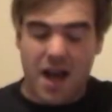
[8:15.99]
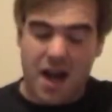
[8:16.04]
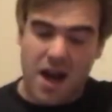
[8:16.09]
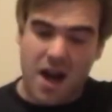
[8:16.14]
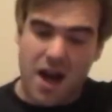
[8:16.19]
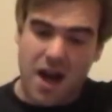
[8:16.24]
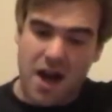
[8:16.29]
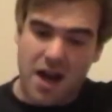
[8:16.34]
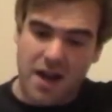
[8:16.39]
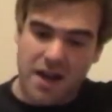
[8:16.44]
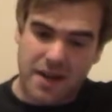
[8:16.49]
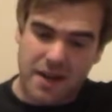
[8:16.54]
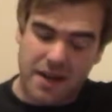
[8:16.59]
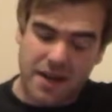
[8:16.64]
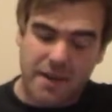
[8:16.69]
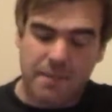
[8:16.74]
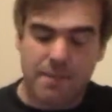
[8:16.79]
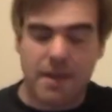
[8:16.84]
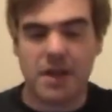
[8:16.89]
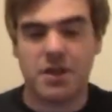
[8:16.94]

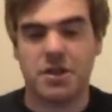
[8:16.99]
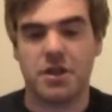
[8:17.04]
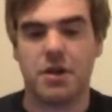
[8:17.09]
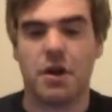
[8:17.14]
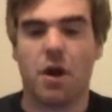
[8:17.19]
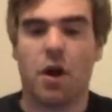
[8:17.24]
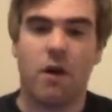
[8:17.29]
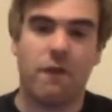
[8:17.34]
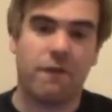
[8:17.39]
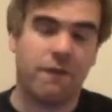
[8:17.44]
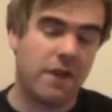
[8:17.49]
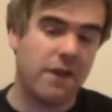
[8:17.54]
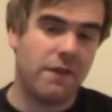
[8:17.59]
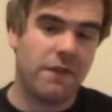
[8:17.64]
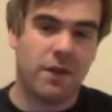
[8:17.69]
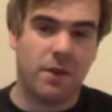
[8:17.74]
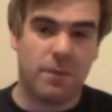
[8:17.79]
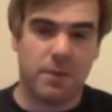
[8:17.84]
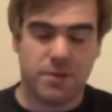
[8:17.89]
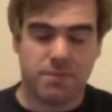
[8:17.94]
The mention of
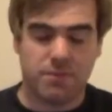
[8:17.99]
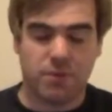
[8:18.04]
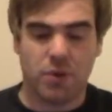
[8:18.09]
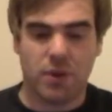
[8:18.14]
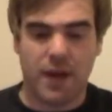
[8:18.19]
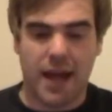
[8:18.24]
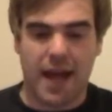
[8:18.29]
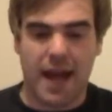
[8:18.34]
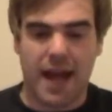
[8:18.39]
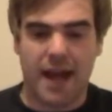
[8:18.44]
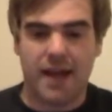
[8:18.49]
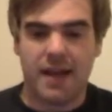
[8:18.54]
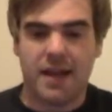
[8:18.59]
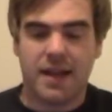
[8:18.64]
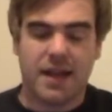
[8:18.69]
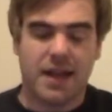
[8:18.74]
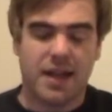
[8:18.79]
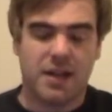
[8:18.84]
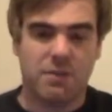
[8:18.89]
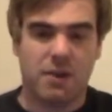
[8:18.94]
FIFA was brought there
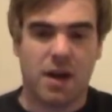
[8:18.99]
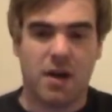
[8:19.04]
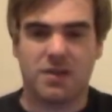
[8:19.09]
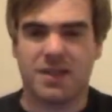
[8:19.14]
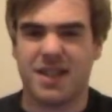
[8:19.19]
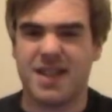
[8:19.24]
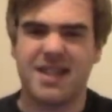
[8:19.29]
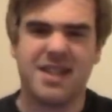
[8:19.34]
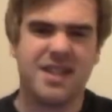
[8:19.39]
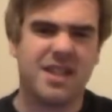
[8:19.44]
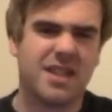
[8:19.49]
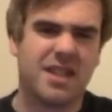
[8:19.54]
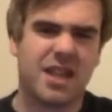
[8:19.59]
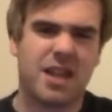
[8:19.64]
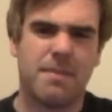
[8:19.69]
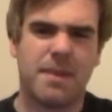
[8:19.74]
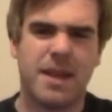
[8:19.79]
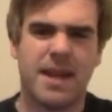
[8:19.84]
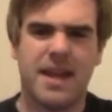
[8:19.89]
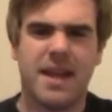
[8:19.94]
as well. So this is just
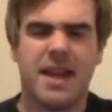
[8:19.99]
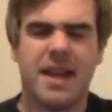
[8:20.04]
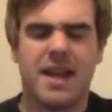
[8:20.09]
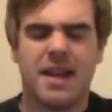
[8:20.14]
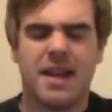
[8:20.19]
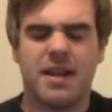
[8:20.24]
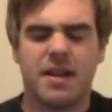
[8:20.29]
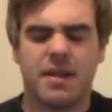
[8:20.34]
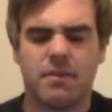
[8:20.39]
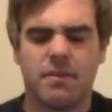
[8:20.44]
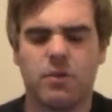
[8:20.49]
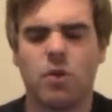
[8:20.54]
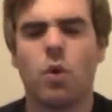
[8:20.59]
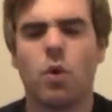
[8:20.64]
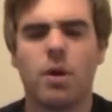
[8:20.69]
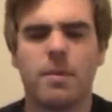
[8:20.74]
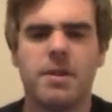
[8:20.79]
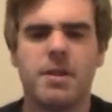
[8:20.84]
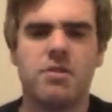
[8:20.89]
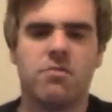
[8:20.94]
going to be
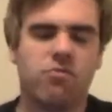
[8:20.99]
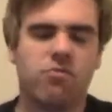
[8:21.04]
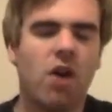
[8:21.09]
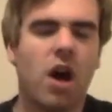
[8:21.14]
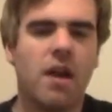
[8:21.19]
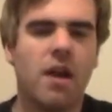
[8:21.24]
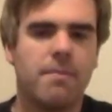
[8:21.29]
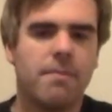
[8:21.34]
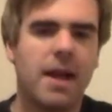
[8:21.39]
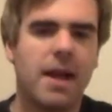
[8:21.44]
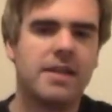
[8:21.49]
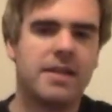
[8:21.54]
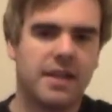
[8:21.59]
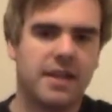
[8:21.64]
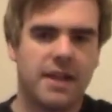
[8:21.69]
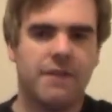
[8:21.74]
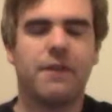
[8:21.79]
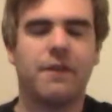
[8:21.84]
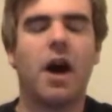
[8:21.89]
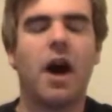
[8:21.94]
tournaments run
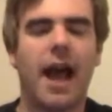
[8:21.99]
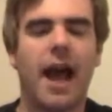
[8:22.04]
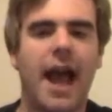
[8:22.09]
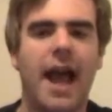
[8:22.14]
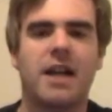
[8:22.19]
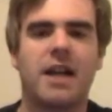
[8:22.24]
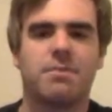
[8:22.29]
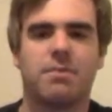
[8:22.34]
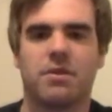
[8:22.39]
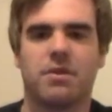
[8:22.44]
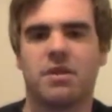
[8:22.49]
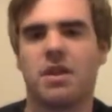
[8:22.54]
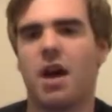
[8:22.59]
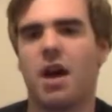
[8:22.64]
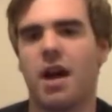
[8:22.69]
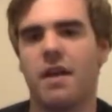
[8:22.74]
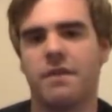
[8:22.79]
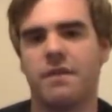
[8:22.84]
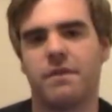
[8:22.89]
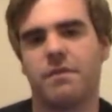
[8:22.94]
basically via Xbox
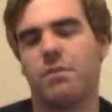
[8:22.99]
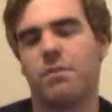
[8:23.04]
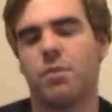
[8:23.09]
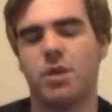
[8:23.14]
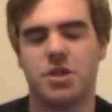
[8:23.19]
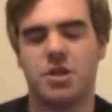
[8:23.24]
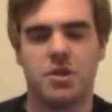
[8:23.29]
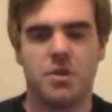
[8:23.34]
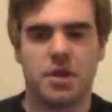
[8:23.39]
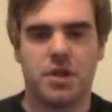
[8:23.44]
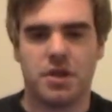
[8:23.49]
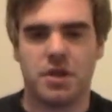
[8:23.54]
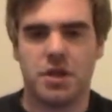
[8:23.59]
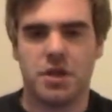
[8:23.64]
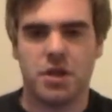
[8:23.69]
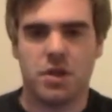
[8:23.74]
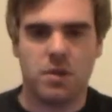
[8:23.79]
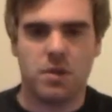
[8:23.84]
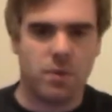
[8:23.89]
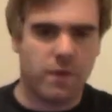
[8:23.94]
Live, which you can
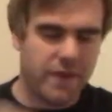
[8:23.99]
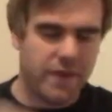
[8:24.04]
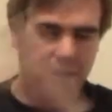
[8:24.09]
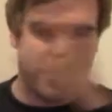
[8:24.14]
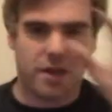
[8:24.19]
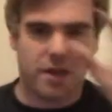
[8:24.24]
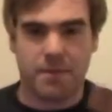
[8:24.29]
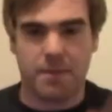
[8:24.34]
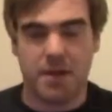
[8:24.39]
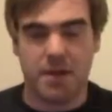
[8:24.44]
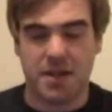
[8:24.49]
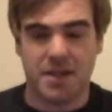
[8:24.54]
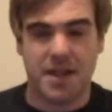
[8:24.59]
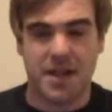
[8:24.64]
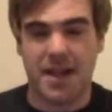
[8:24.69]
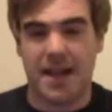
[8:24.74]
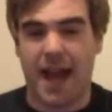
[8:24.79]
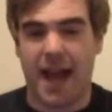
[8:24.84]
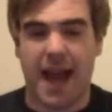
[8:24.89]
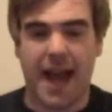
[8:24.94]
do within the
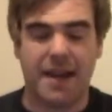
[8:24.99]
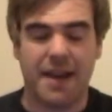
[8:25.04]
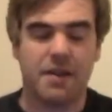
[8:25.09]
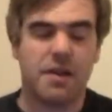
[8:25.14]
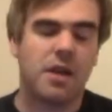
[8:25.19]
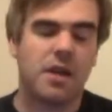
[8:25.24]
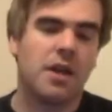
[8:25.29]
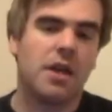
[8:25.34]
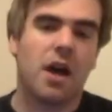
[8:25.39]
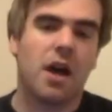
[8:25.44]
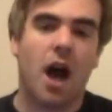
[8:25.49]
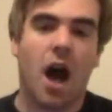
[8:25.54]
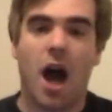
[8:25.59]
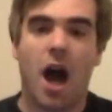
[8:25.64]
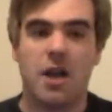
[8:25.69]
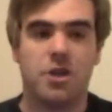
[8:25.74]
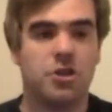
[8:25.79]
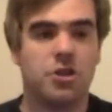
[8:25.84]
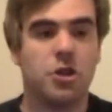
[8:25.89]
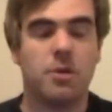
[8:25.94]
community, and
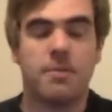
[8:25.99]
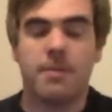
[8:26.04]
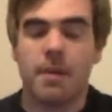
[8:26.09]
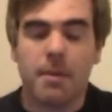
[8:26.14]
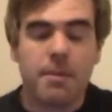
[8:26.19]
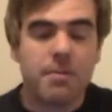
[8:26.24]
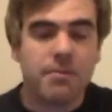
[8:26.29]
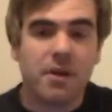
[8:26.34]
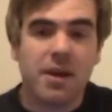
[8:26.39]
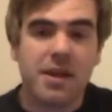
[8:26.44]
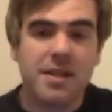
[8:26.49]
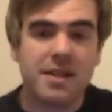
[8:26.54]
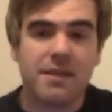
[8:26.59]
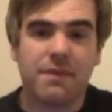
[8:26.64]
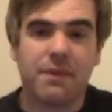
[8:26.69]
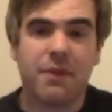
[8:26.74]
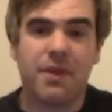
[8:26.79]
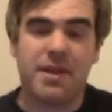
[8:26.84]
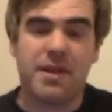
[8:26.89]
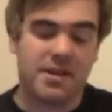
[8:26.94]
I assume there'll be prizes
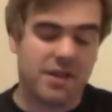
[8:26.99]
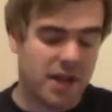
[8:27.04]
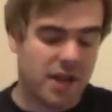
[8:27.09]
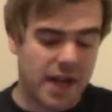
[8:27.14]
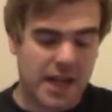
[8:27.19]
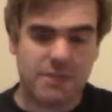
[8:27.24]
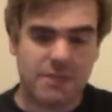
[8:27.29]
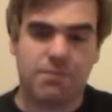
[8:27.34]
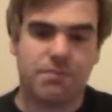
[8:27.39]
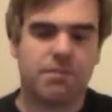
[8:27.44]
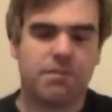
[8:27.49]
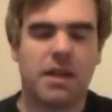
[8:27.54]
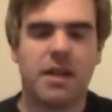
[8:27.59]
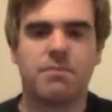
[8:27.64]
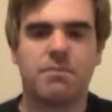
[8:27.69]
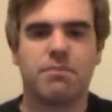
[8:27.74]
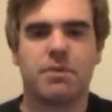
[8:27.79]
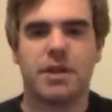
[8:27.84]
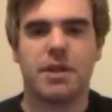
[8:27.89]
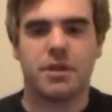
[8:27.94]
for it. So
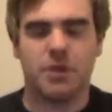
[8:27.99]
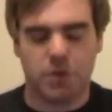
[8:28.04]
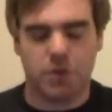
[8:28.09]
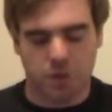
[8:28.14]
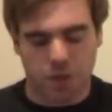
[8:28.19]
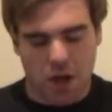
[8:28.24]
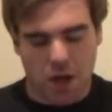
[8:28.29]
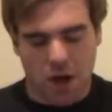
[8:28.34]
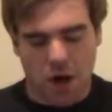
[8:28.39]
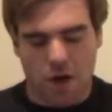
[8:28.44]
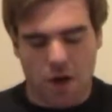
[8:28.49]
that's pretty cool.